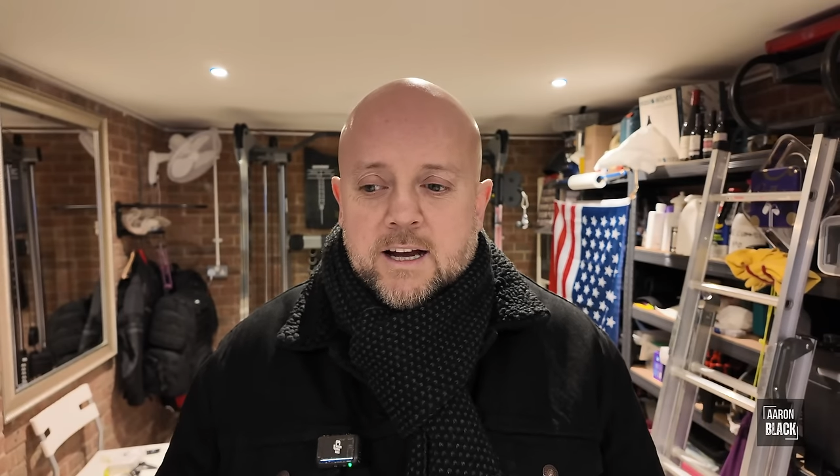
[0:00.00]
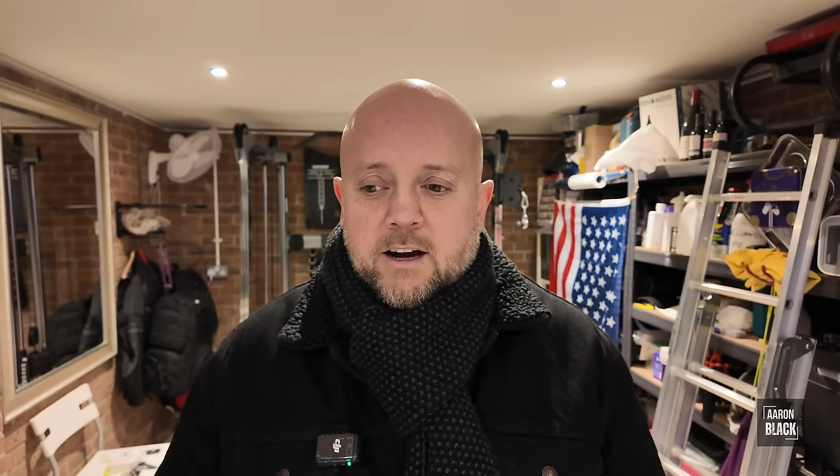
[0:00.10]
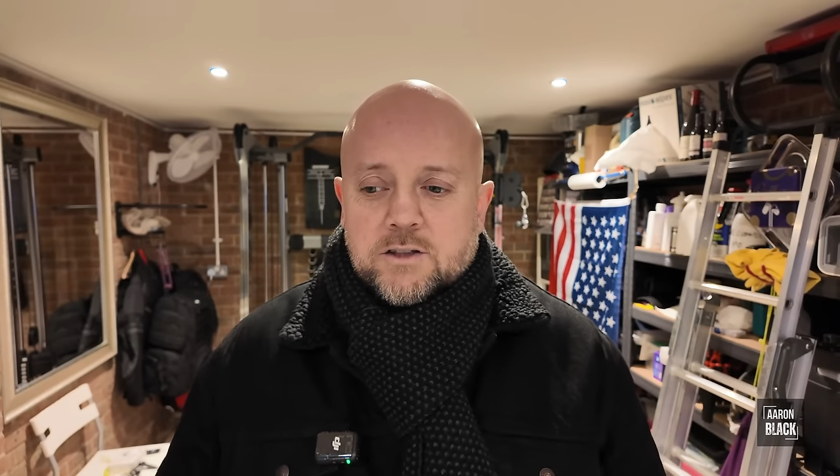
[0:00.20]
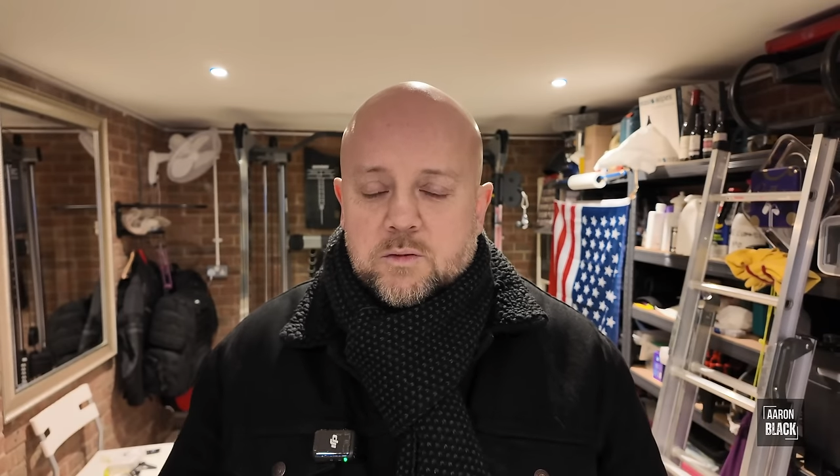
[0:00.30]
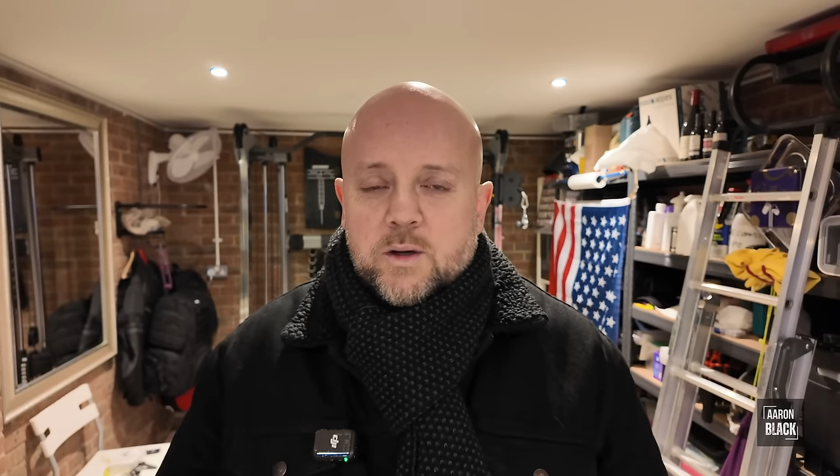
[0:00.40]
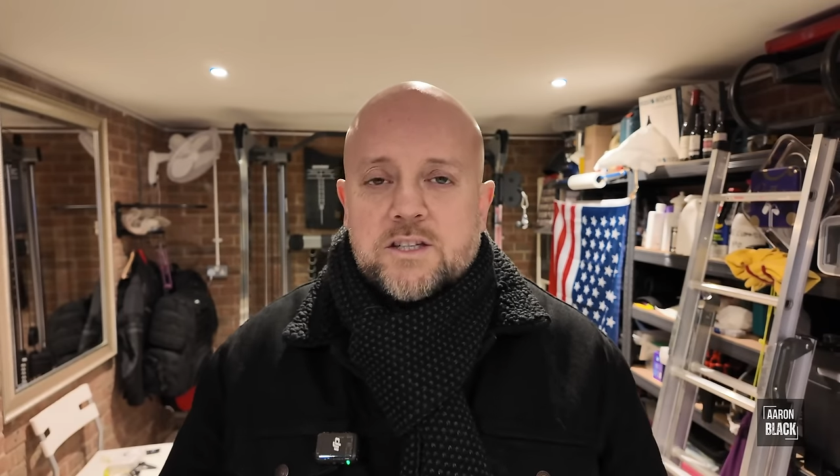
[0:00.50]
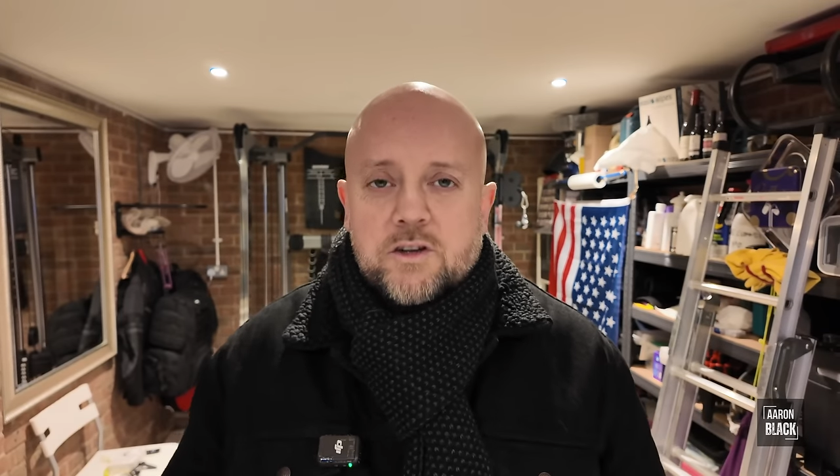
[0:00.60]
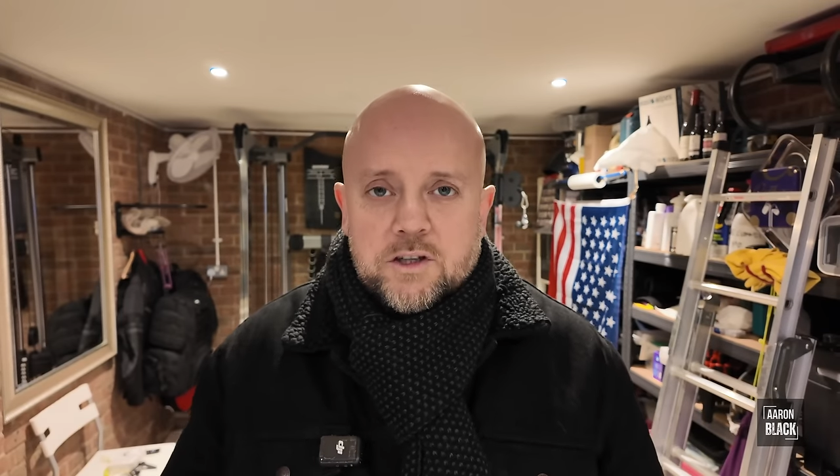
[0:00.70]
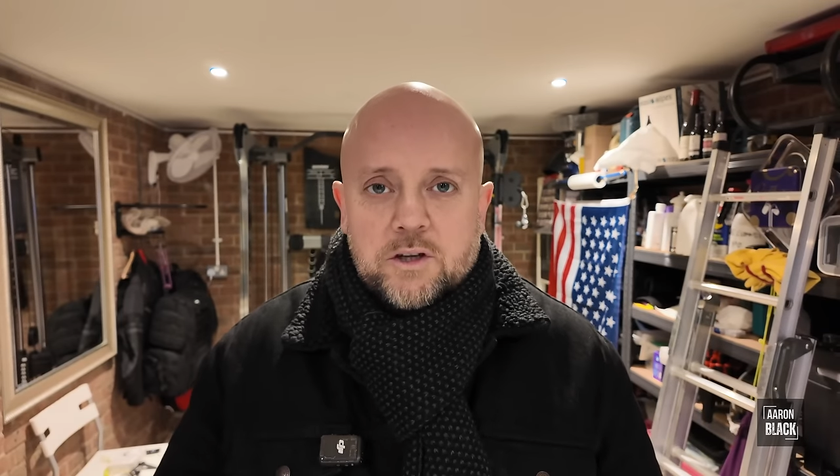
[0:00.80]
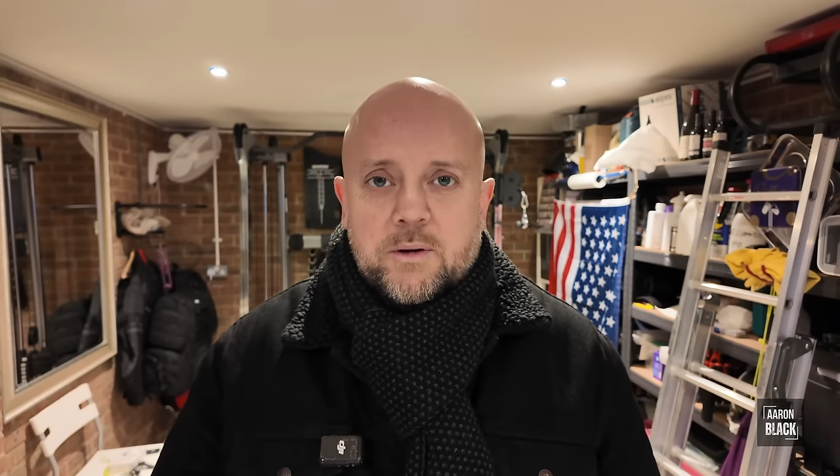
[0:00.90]
I just wish
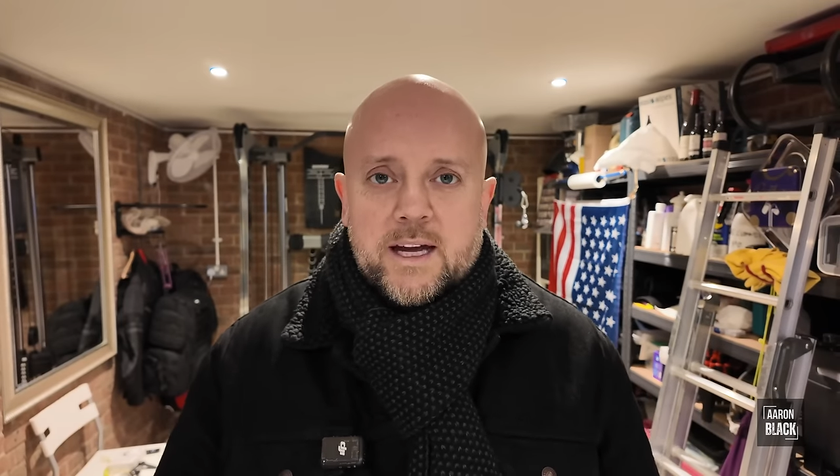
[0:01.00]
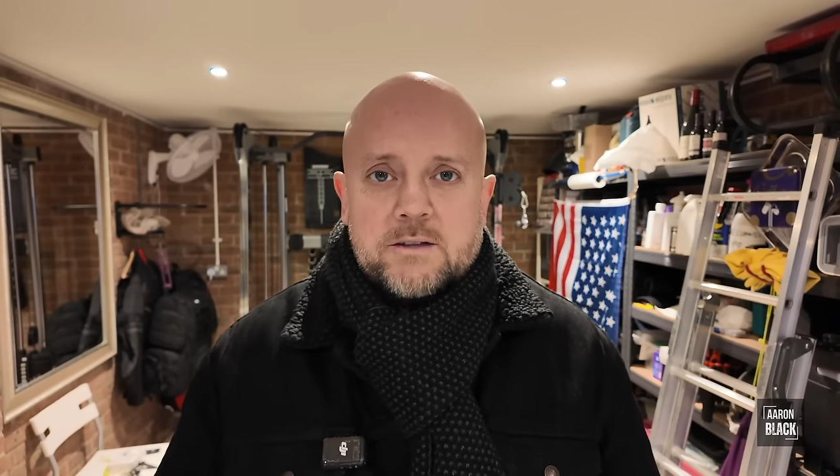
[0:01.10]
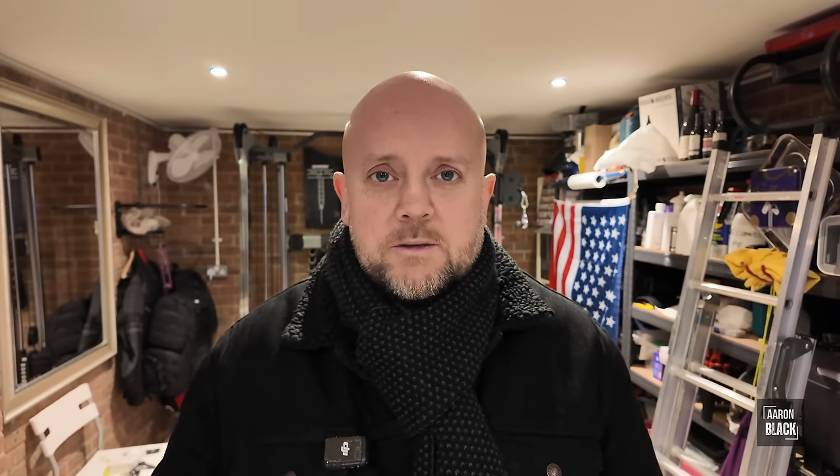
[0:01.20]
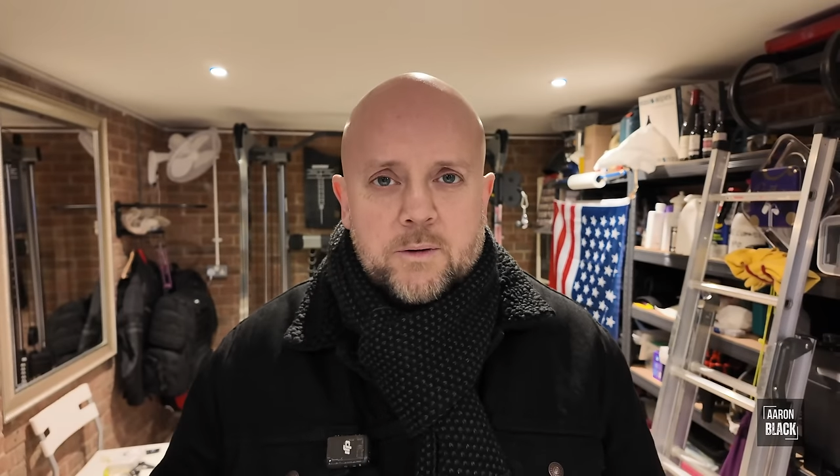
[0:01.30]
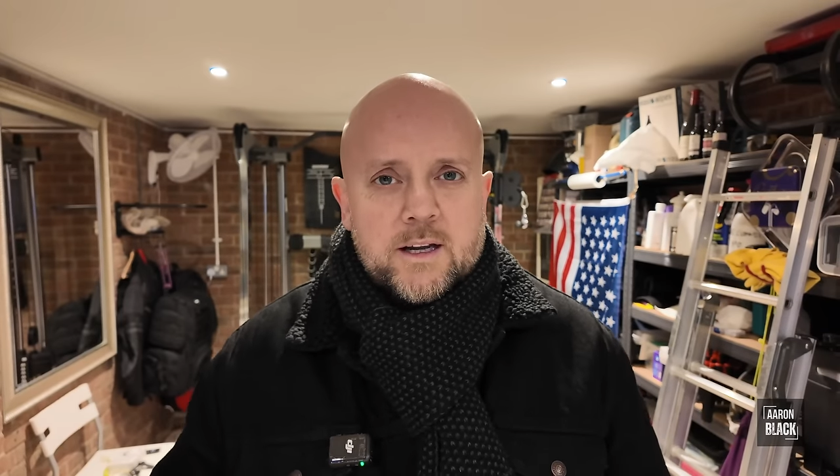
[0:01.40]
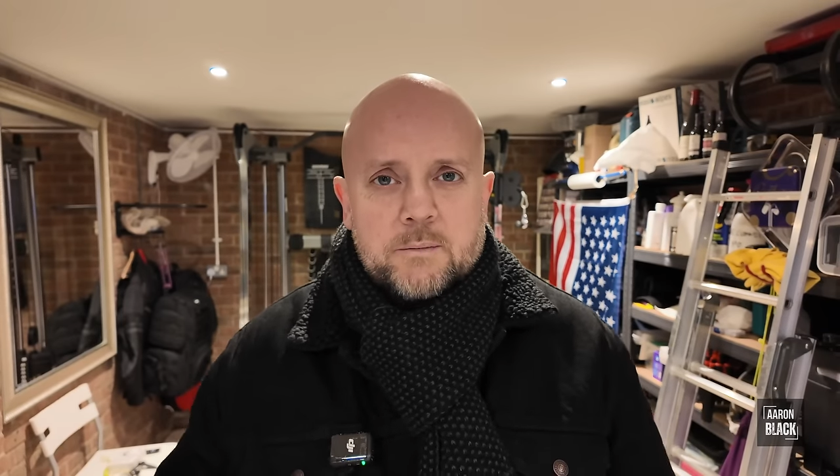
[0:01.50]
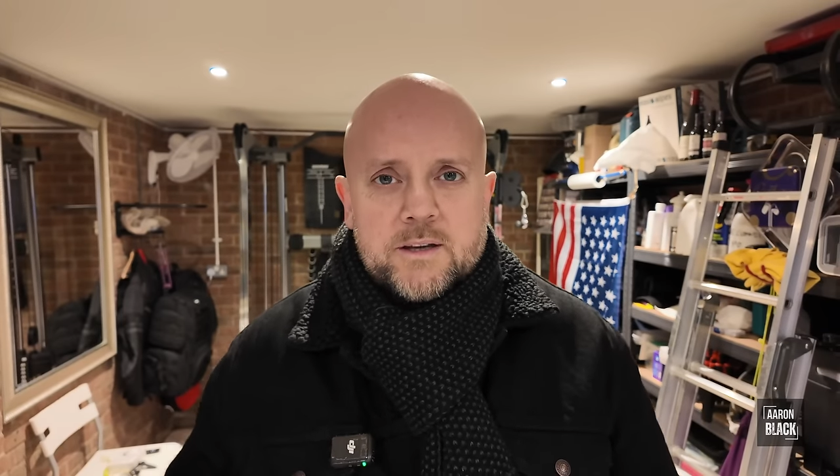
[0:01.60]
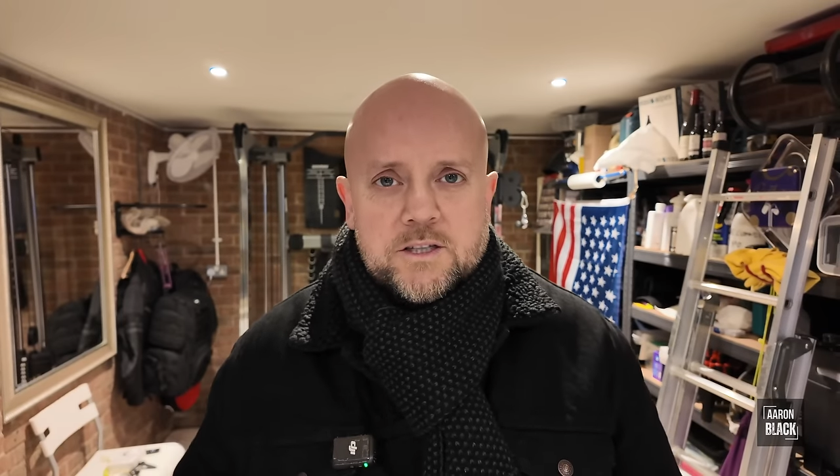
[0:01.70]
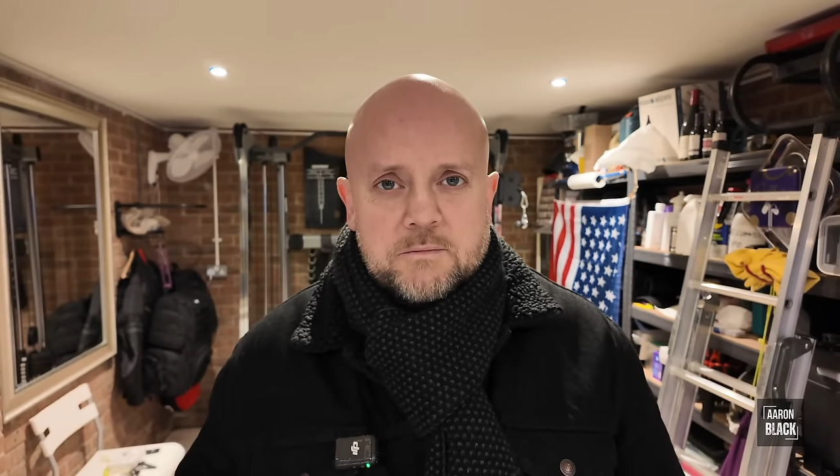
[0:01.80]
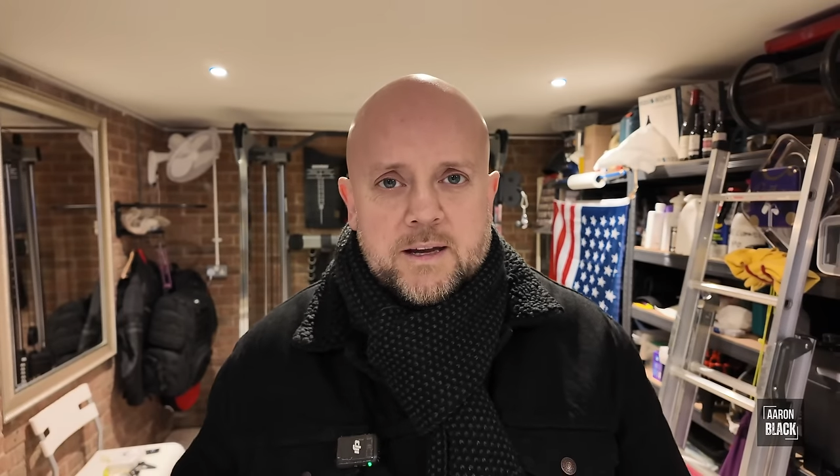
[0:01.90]
I knew how to bring up the engine